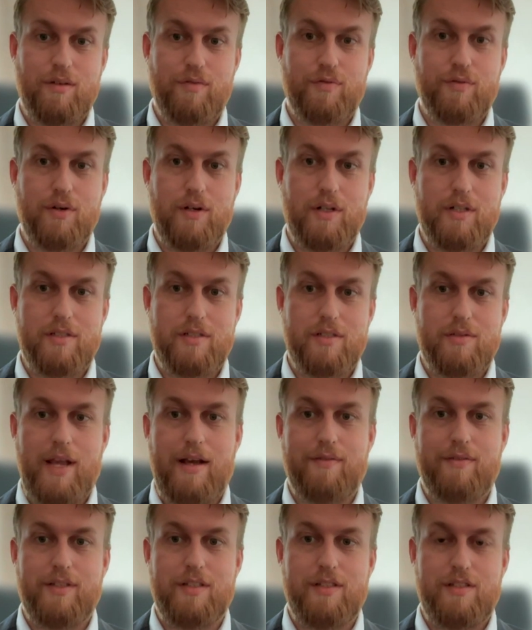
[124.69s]
Of course, we
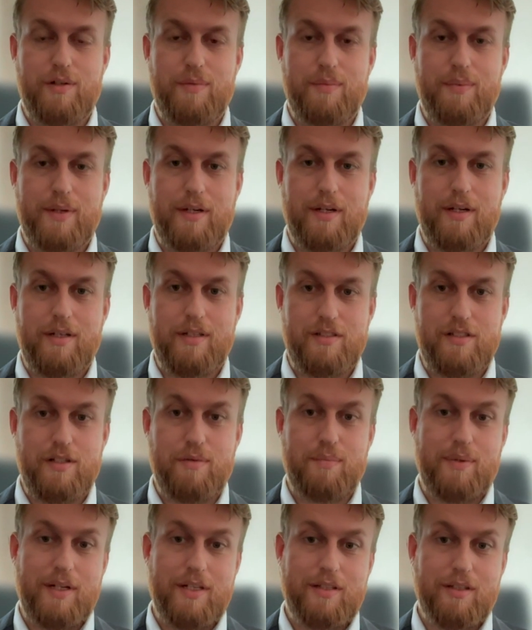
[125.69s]
have the
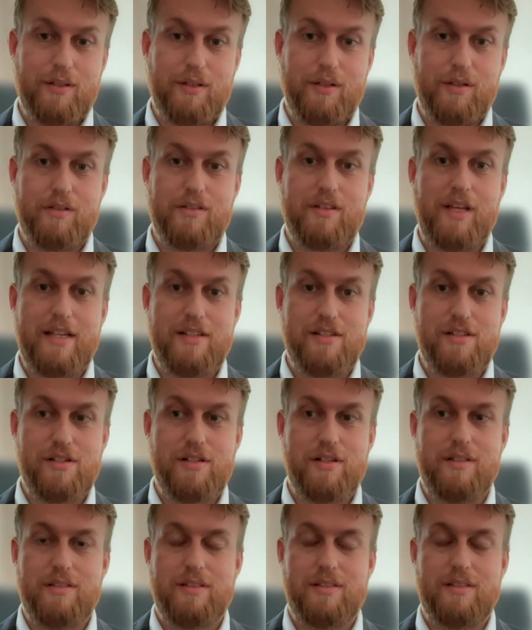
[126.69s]
geopolitical
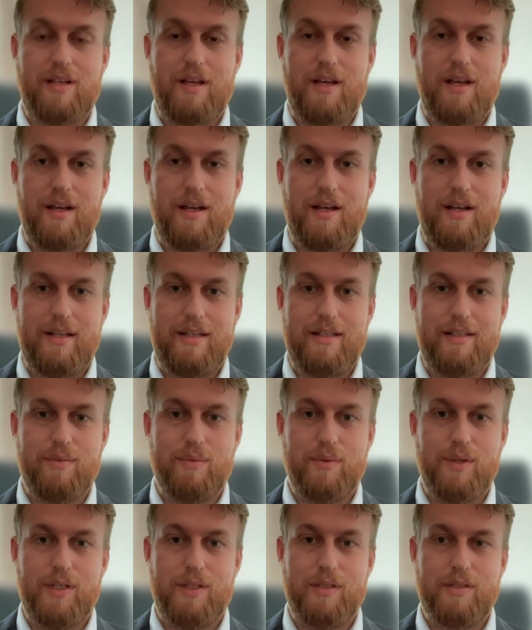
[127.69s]
tensions in the
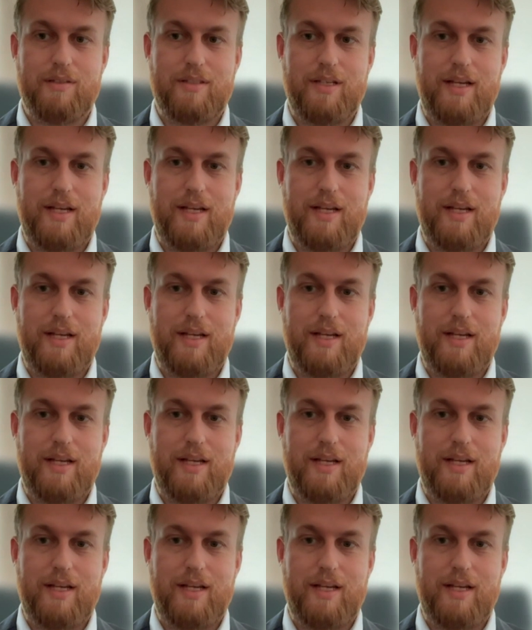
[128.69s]
world